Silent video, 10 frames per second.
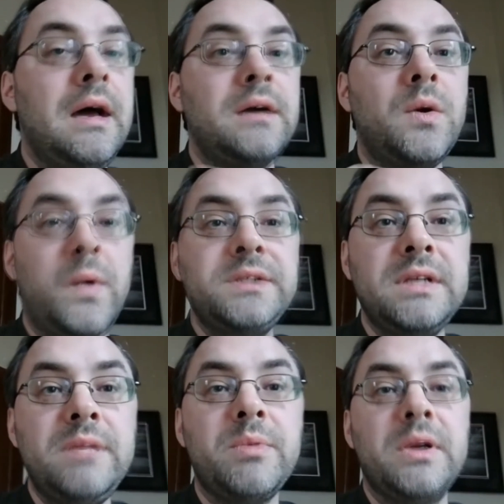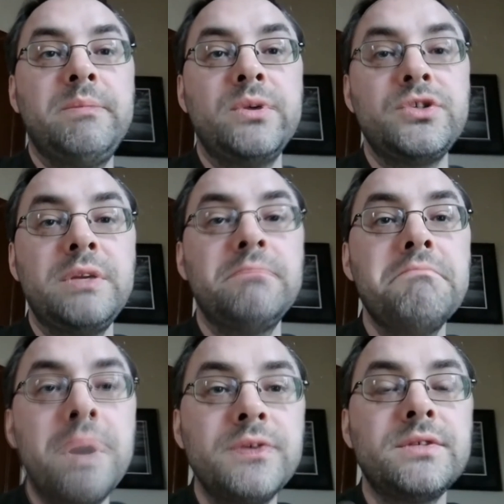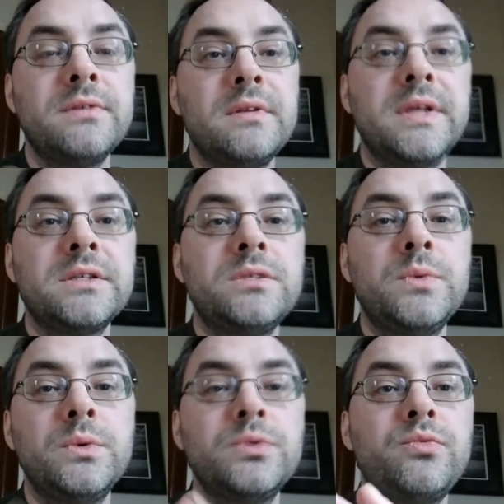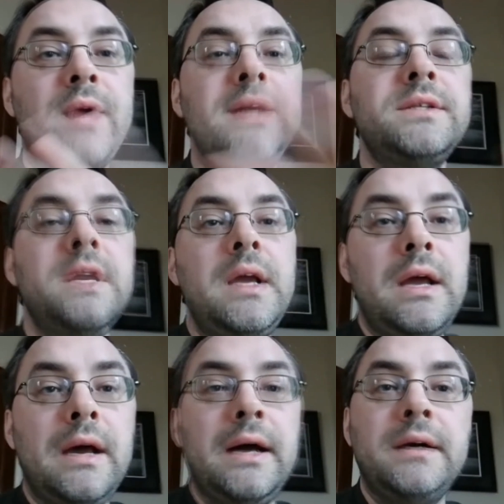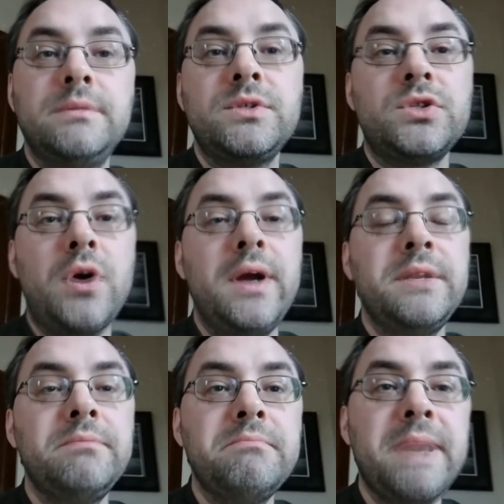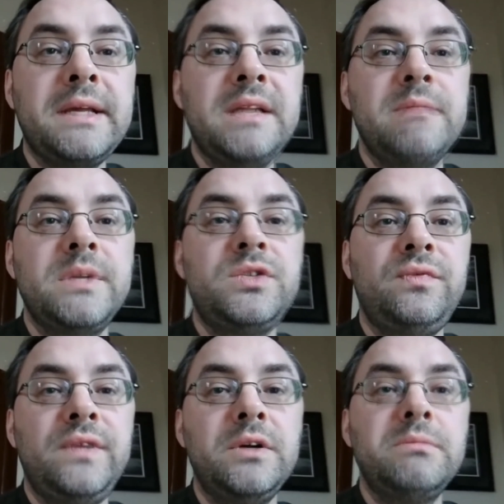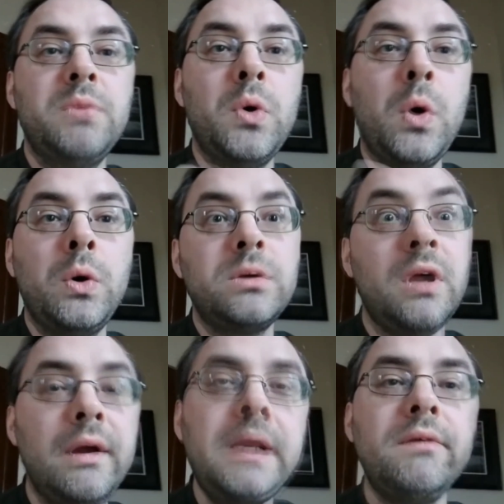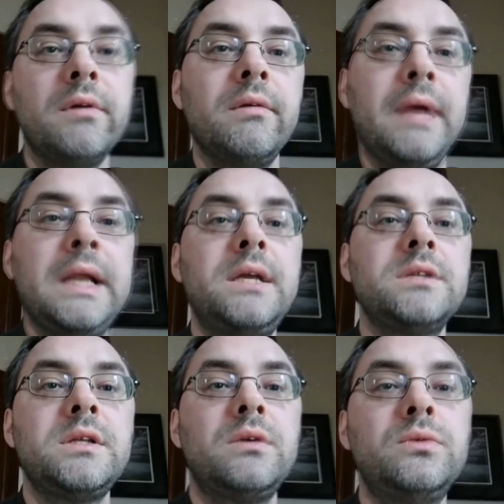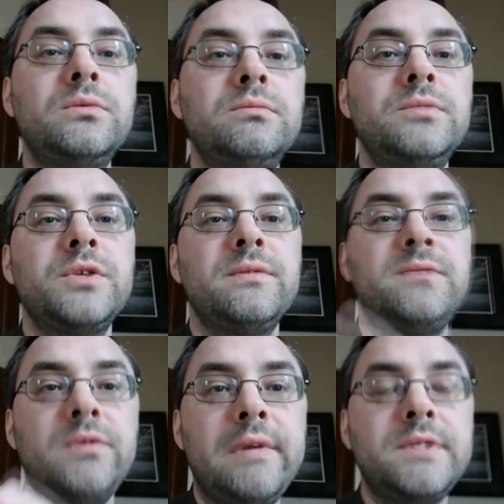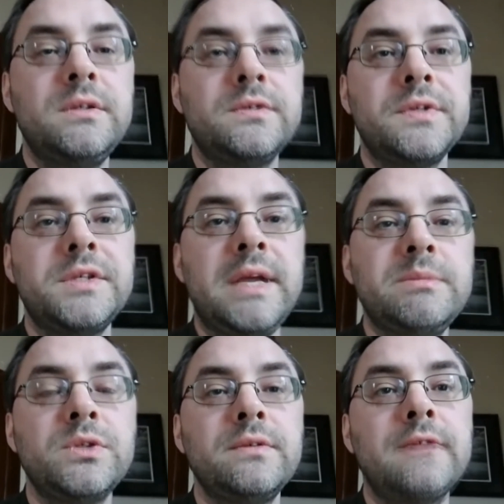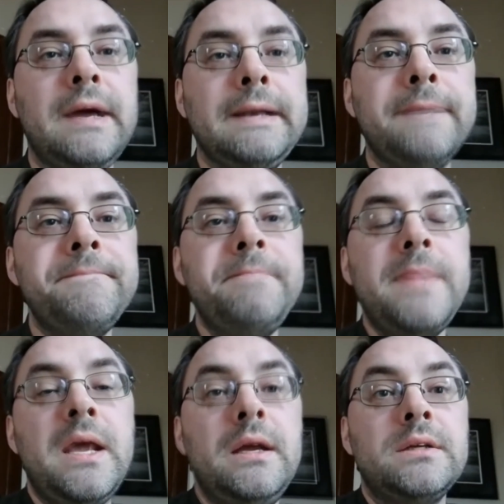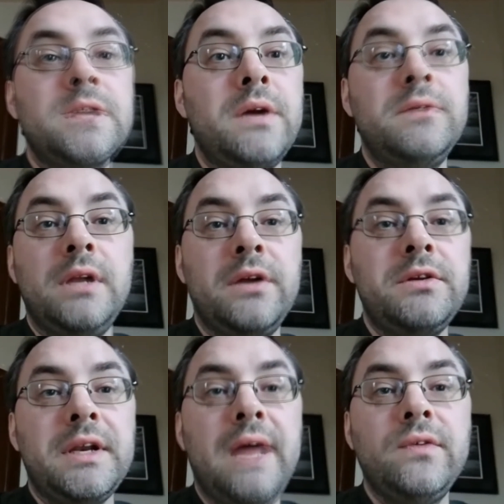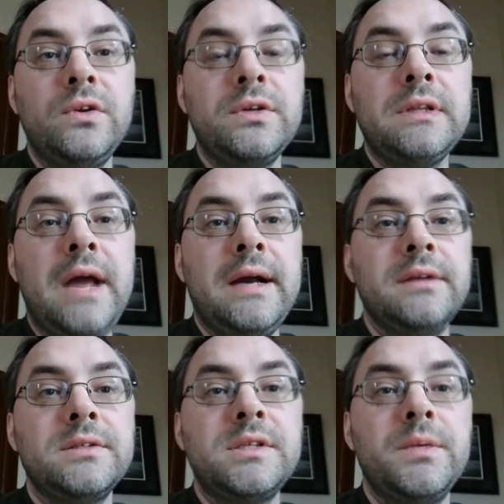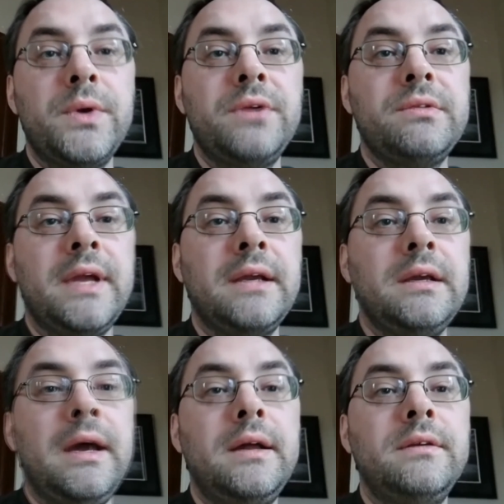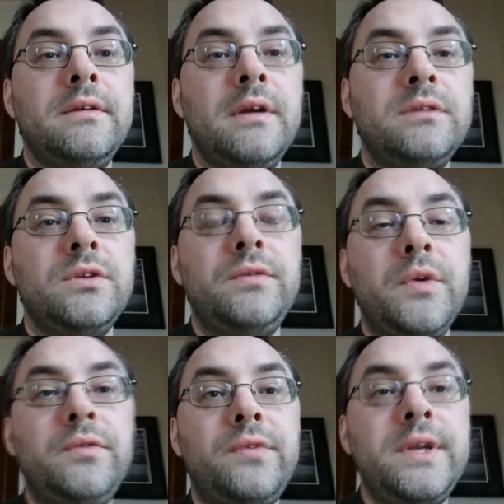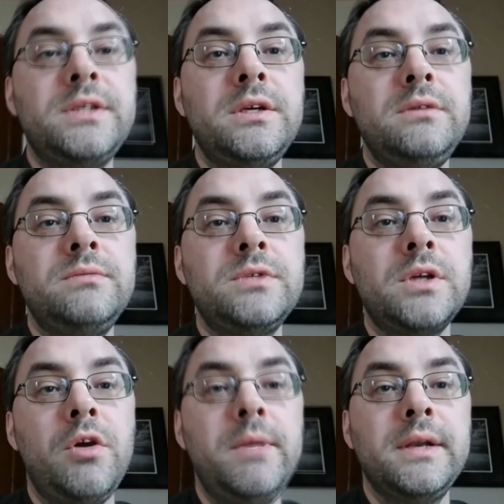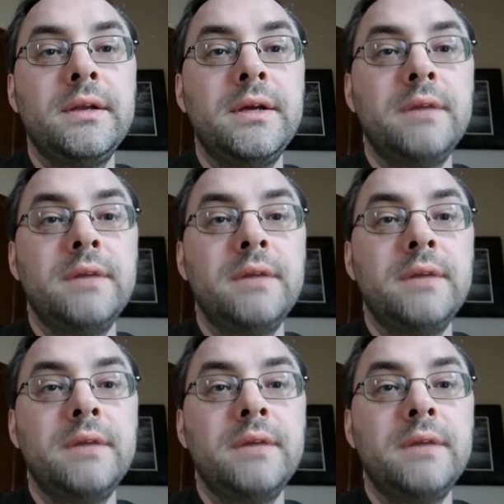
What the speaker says: Quite deliberately pushing most of the things towards red to try and make the image feel more coherent, really, because they're all sort of derivatives of the same sort of colour. So, you know, you can have a look at that and see what you think, and do feel free to comment.